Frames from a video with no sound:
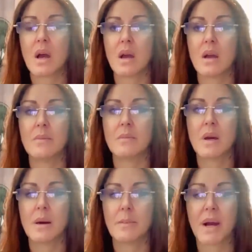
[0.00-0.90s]

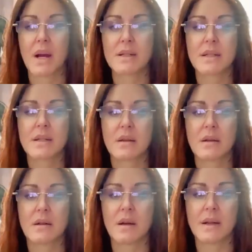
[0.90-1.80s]
But
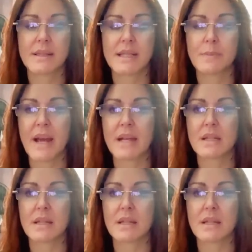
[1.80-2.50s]
I suspect